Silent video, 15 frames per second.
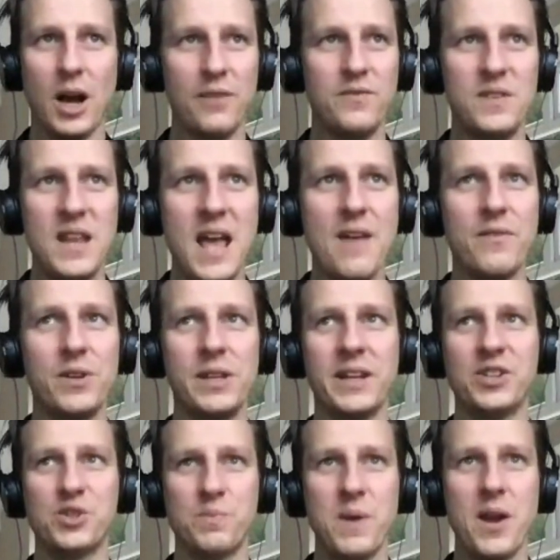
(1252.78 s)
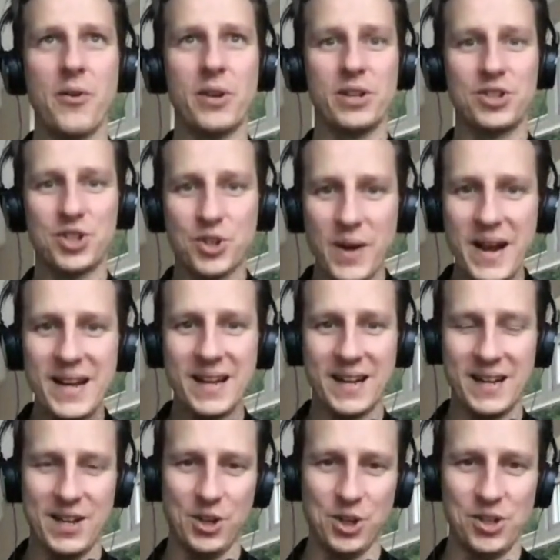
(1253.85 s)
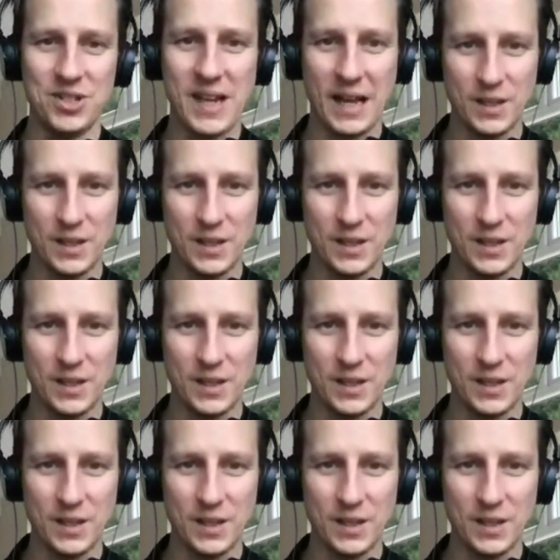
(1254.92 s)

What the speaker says: I've never experienced trading conditions